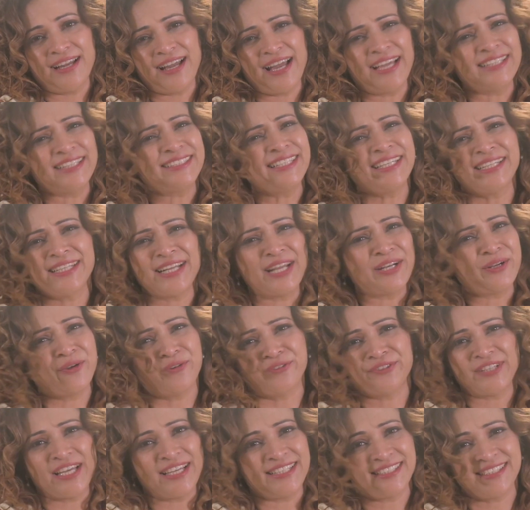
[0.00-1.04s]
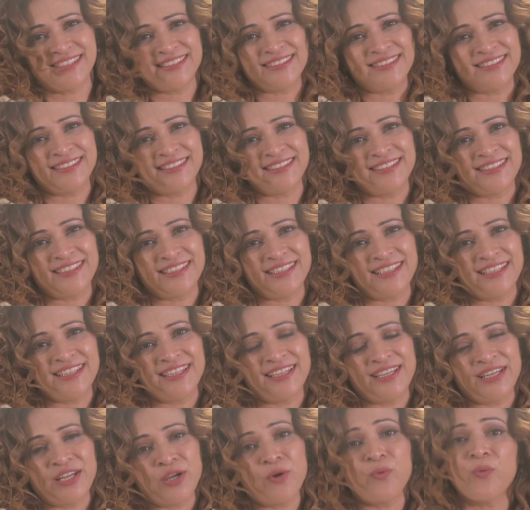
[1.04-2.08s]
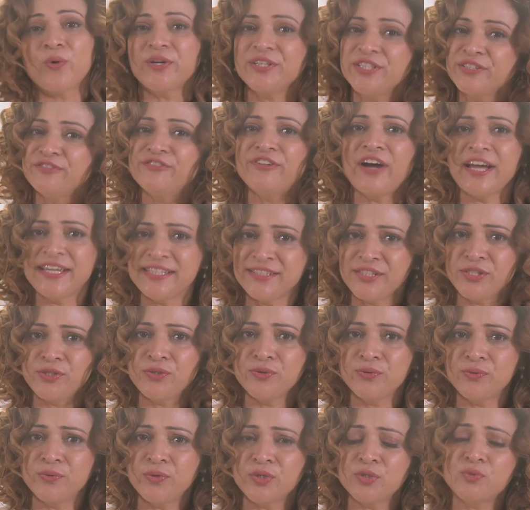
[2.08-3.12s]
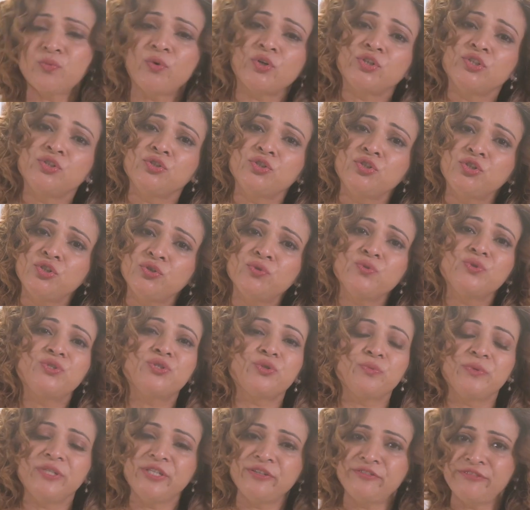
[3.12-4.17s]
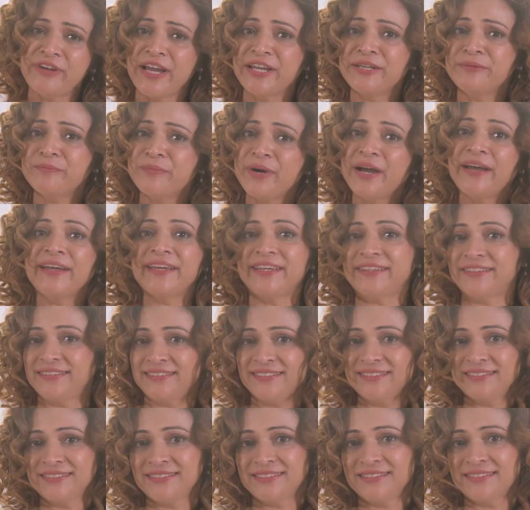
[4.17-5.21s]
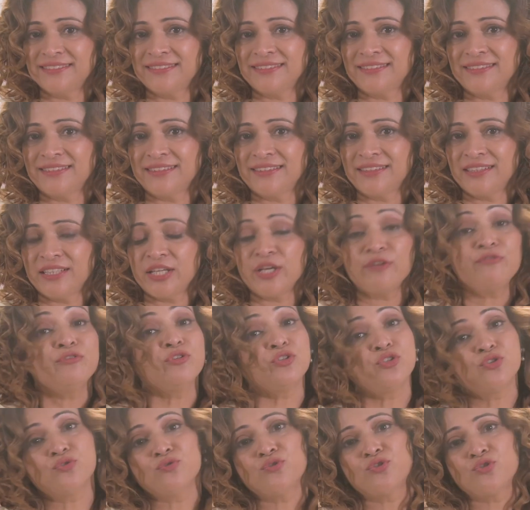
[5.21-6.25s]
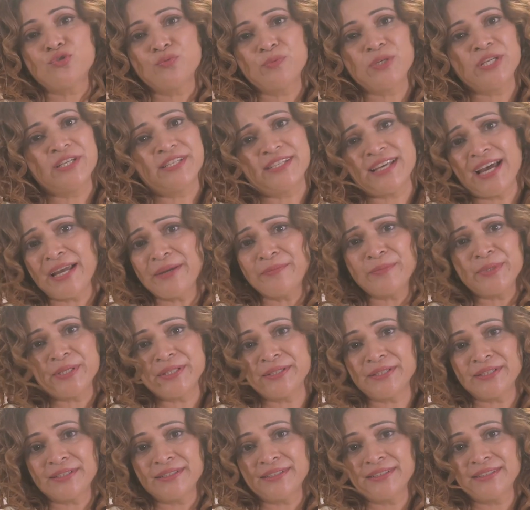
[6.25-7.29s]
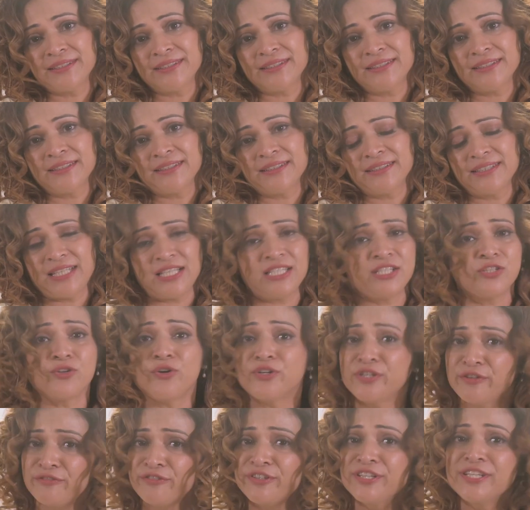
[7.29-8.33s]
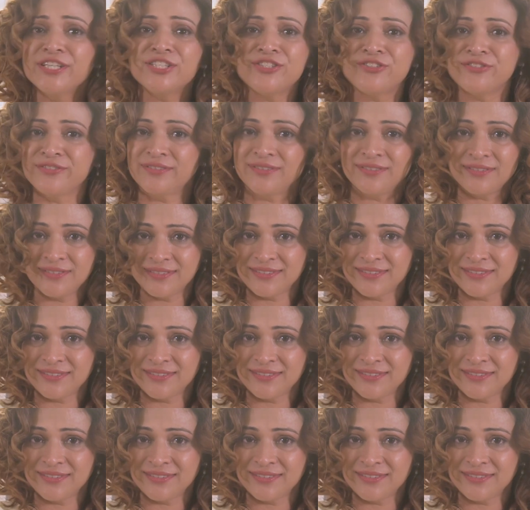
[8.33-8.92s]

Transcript: I think none of that. What defines you is what you choose to be defined by. If you choose to be a diamond, that's your definition.